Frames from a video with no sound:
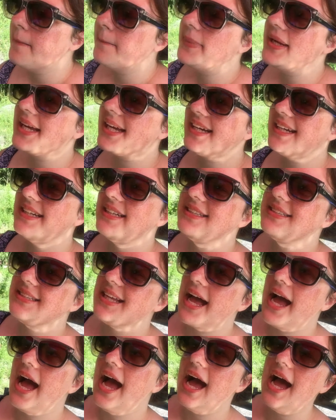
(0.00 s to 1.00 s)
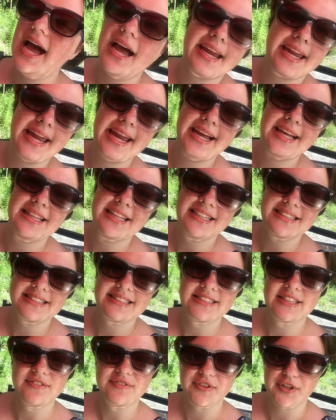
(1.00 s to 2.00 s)
because I can't let
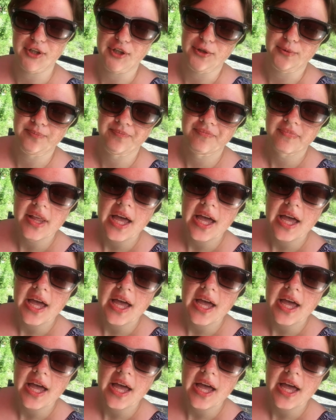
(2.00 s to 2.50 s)
stuff go.